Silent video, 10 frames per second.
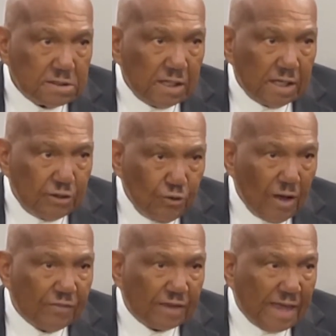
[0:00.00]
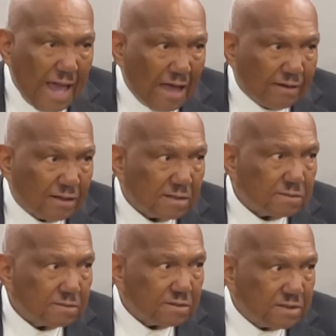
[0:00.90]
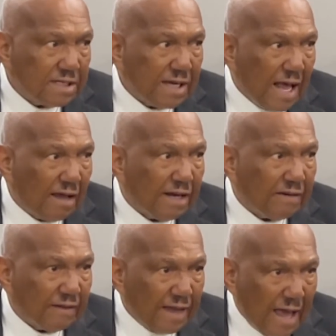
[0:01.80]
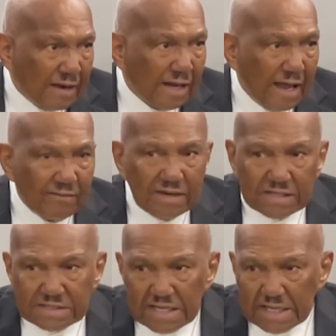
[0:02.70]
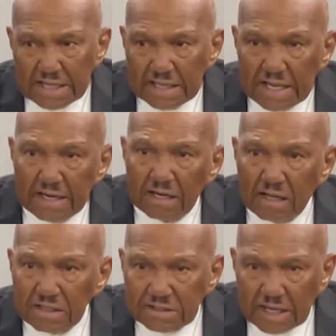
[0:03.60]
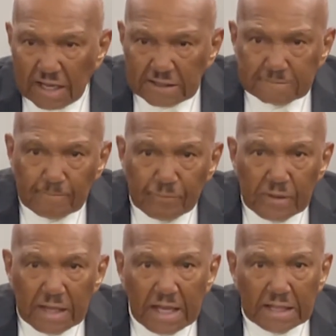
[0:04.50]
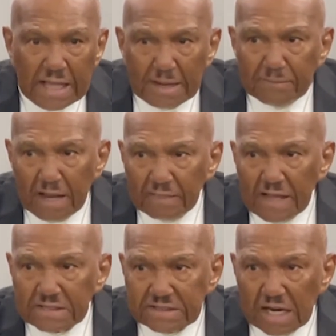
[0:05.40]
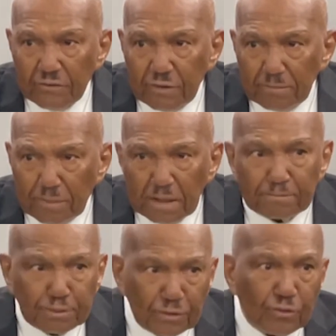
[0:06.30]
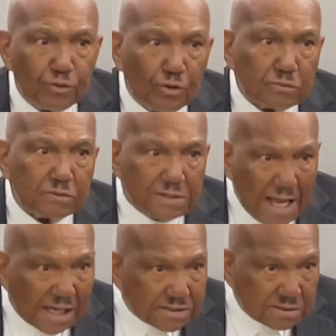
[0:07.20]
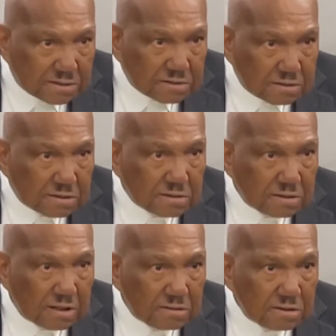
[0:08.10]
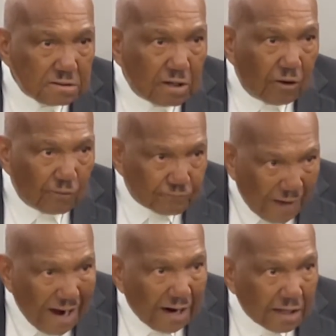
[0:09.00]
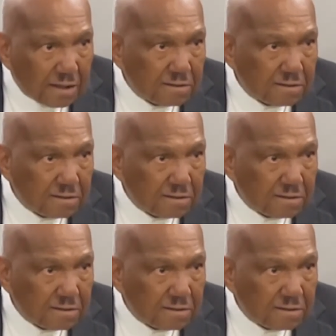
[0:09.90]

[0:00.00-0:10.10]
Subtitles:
and you at the counter, sitting down at the counter having a sit-in at a lunch counter, and they'd take their cigarette butt and put it on your neck. on fire.